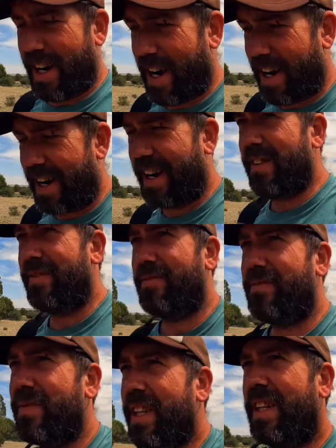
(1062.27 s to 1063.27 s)
out here,
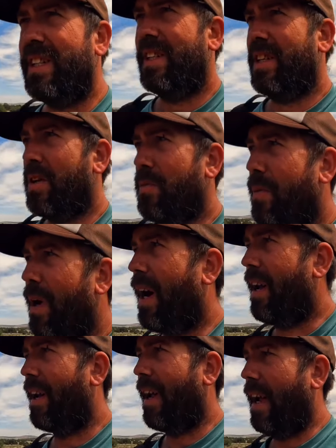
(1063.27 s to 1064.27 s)

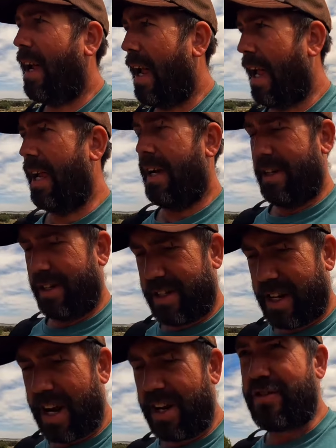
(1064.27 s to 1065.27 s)
but I
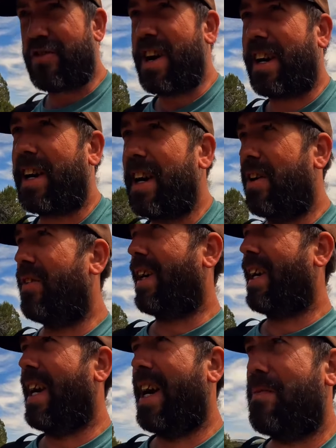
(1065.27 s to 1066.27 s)
just had a drink. We're
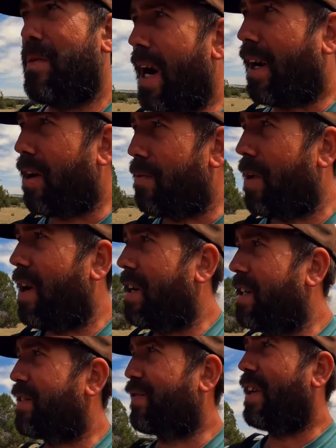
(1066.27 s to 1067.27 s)
gonna head back up
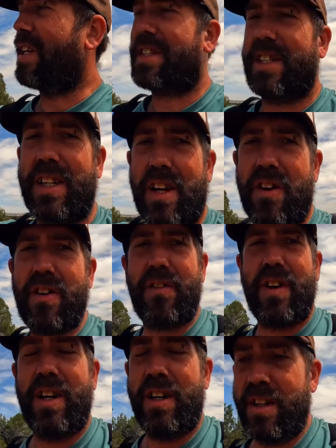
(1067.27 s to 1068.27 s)
behind this fence and go
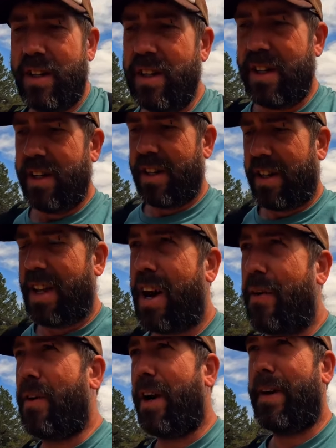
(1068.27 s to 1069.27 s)
over
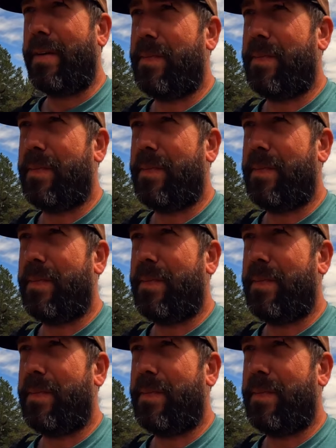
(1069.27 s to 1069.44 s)
that way.